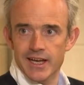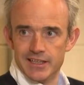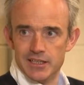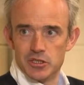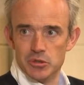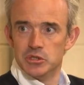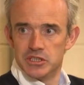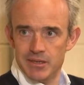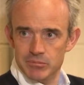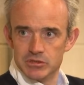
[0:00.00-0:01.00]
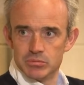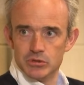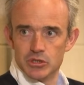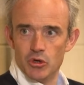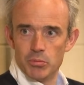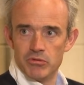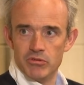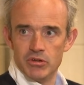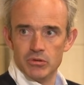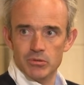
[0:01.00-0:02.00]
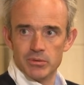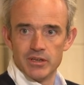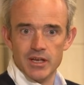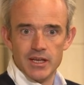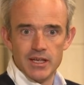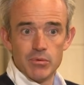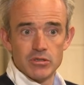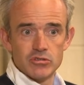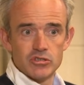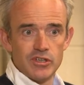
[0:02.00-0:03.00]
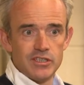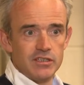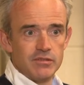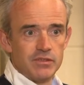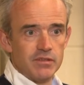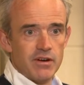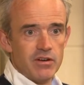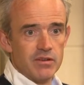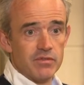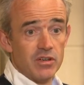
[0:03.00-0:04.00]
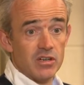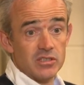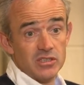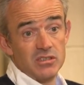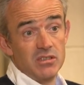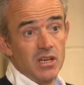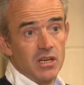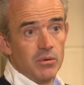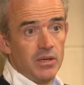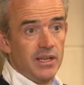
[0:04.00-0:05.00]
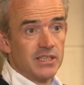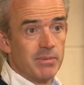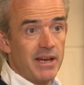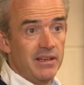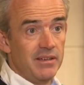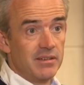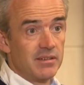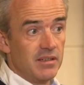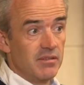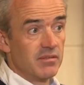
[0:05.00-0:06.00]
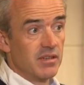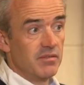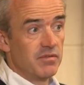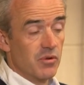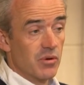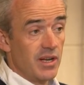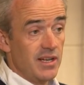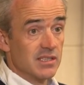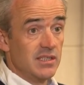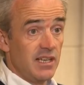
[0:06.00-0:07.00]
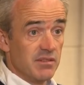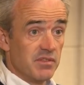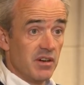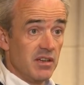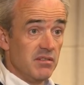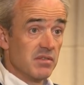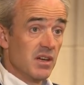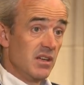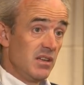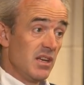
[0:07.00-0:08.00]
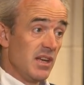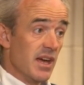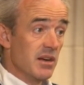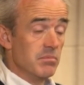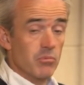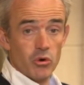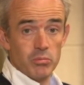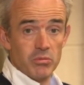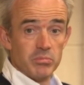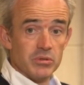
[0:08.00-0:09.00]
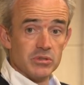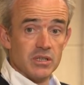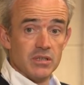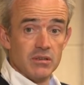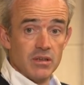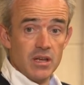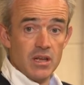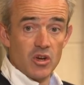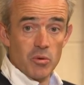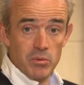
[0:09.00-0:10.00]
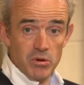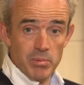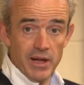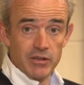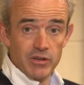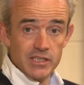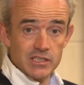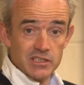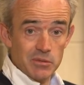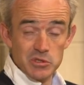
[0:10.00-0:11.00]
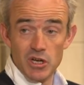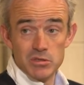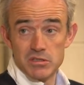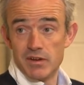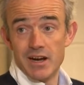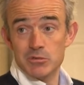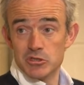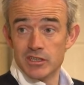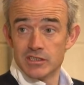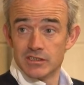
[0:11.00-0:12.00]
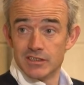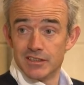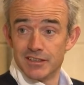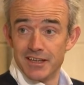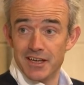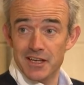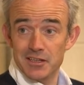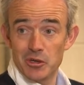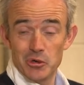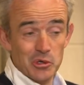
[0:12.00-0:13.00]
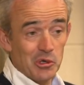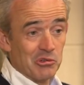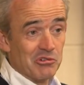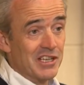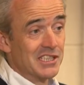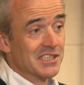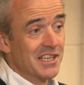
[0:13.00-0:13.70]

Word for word: and the Latouche then was, was an open renewal, but it was restricted to, to very different horses. And when they expanded to, to four days and then to five, yeah, they added more bumpers and a couple of more bank races, and there was always the farmers race, yeah. uh, the local hunt race,